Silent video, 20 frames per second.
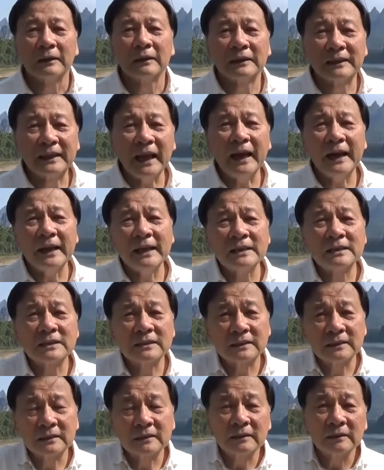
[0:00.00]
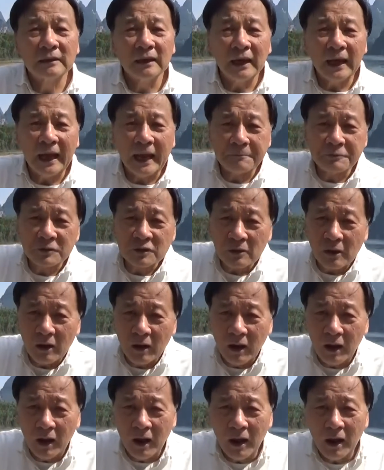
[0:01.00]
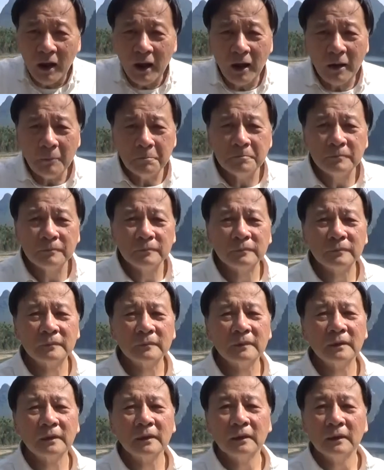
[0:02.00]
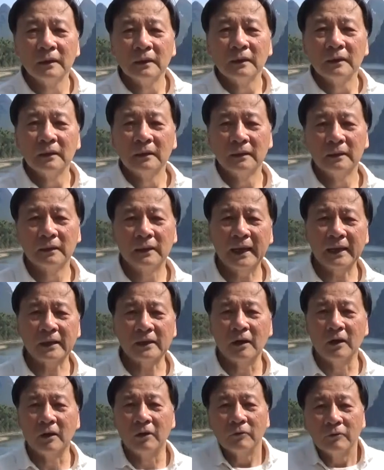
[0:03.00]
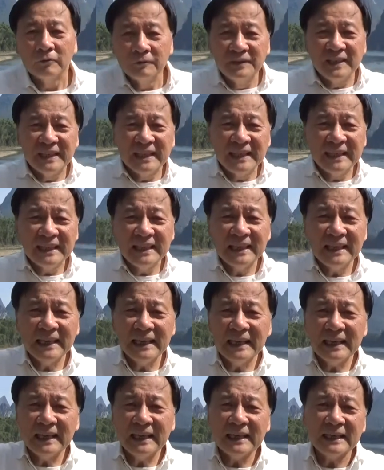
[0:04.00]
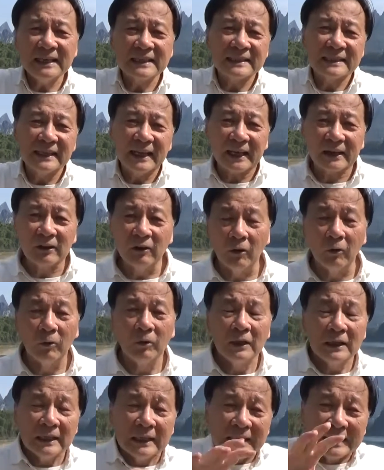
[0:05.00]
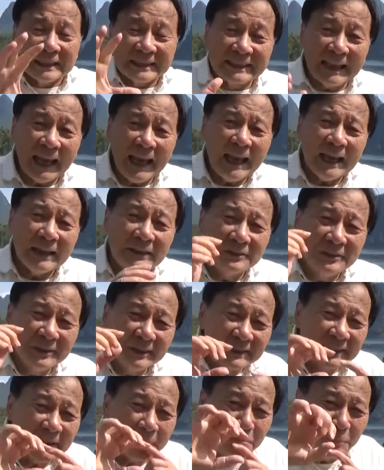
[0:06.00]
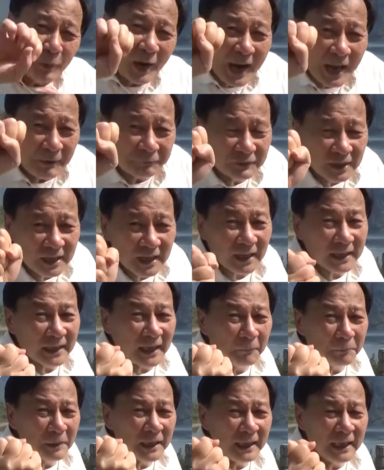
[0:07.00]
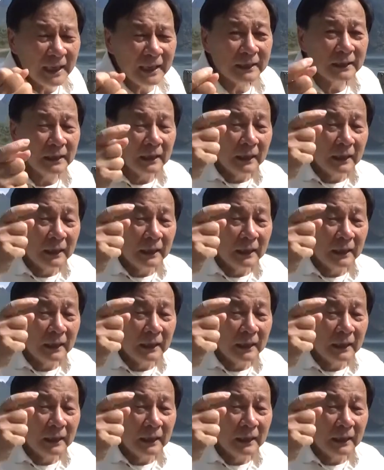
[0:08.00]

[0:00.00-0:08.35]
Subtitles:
That is absorb, let go, release, let go. Then the breath coming in.